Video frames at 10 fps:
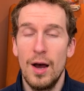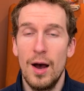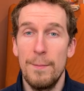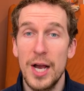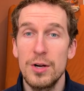
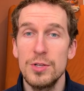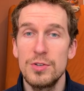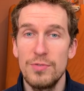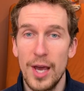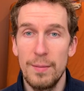Michael's
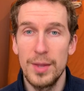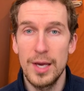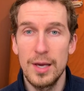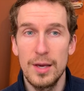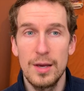
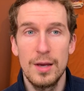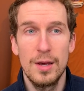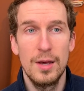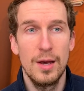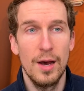family,
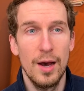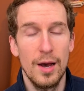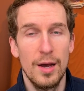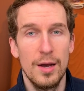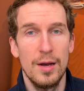
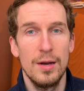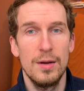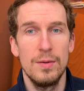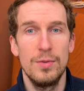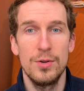
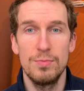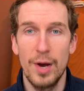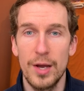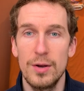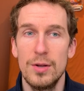there's
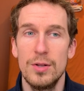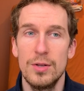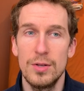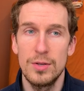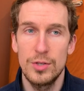
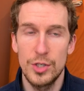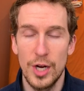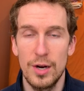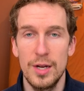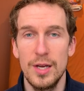Michael,
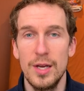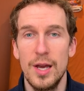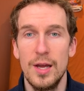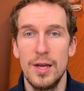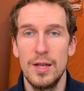Charity,
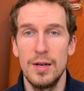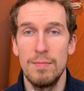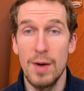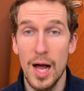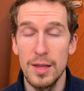and
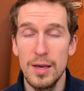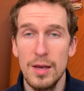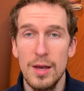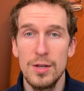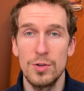Molly.
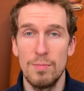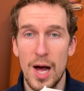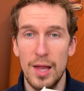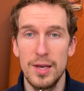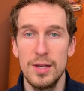So
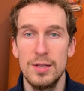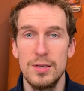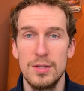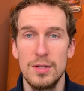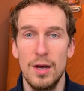Molly
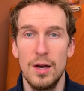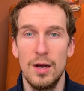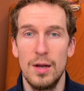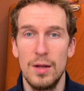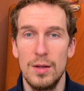is
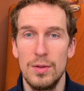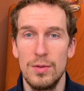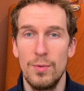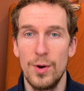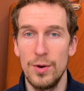
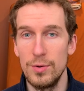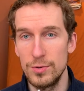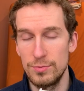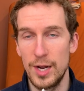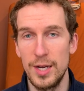the one
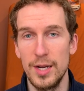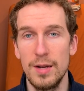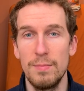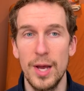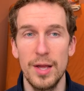whose friend
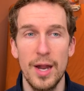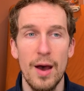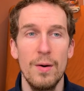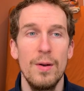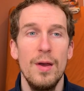needed bailing
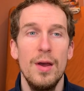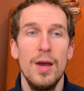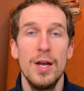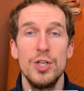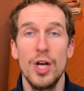out.
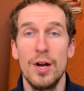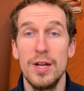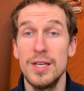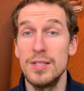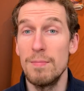
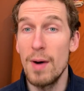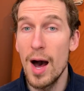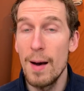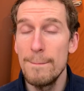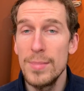Charity is the
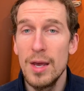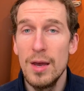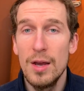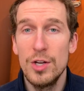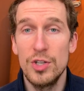mom.
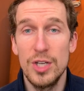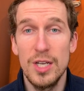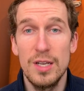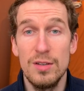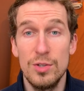
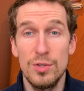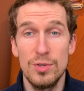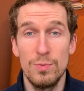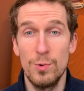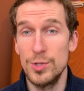She
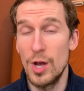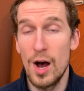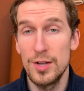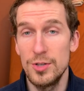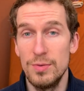was
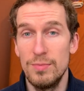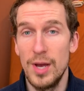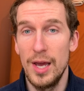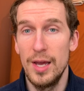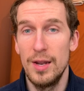awesome,
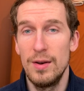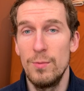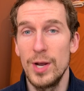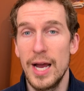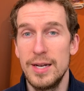and
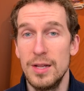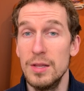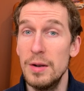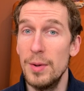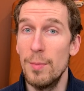we got a
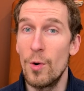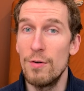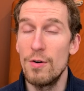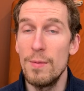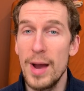little bit more
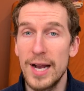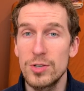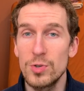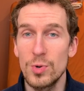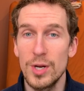of her
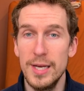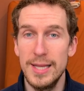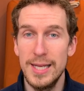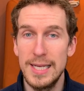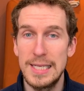backstory
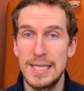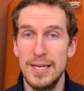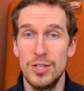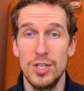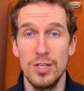in this,
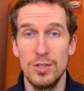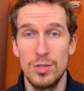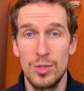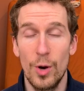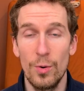and
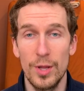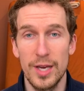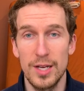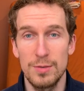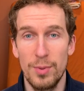she's totally
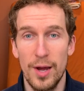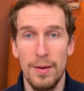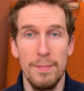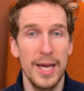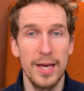kicks
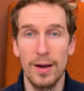butt, making